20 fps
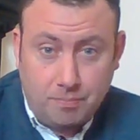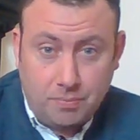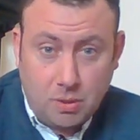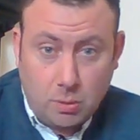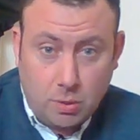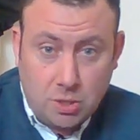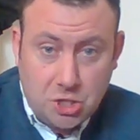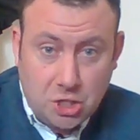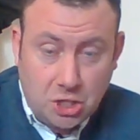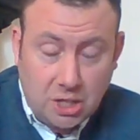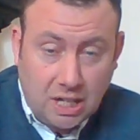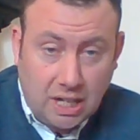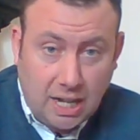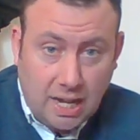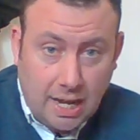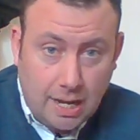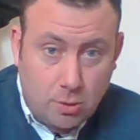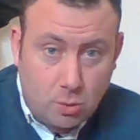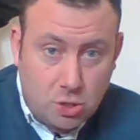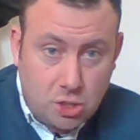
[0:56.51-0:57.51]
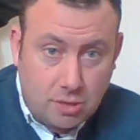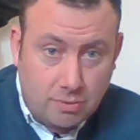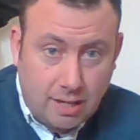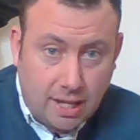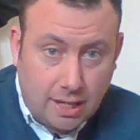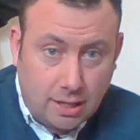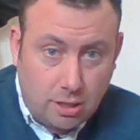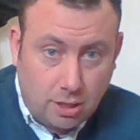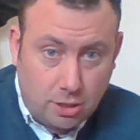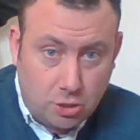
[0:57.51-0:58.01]
which in the language of
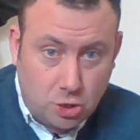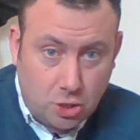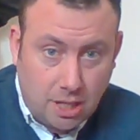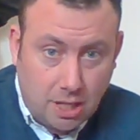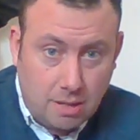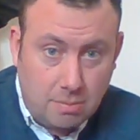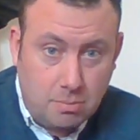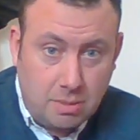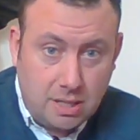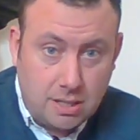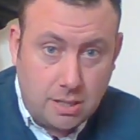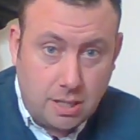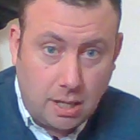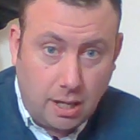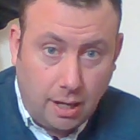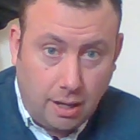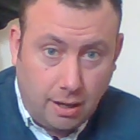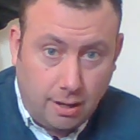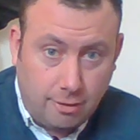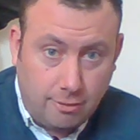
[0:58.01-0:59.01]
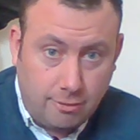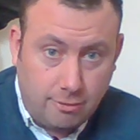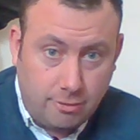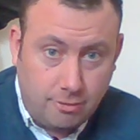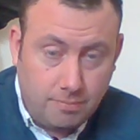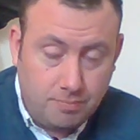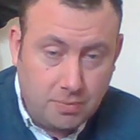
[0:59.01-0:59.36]
that country means half.